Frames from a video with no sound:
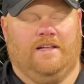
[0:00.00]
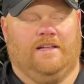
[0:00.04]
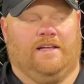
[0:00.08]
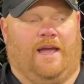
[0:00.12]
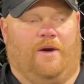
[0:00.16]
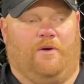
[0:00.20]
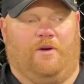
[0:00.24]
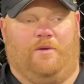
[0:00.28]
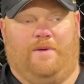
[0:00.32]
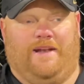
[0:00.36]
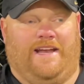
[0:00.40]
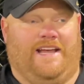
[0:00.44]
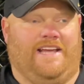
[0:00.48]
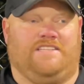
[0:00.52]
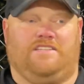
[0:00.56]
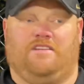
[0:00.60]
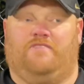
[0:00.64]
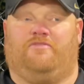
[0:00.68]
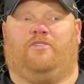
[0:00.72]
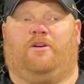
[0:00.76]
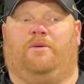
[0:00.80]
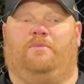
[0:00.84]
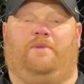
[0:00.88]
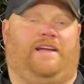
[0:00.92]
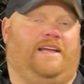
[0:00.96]
It would have been easy
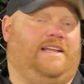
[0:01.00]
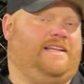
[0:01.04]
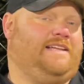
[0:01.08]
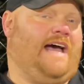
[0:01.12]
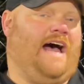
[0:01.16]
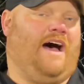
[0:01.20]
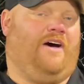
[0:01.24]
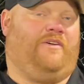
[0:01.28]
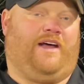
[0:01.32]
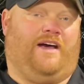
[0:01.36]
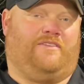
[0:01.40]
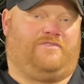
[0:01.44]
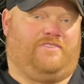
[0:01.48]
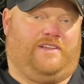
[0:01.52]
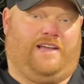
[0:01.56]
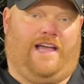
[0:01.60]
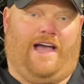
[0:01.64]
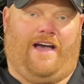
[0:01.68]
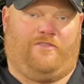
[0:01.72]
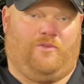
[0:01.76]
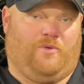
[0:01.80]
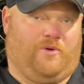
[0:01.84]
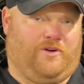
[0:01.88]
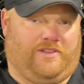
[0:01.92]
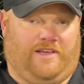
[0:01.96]
for him to get down after the
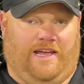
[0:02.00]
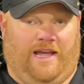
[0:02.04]
Avonworth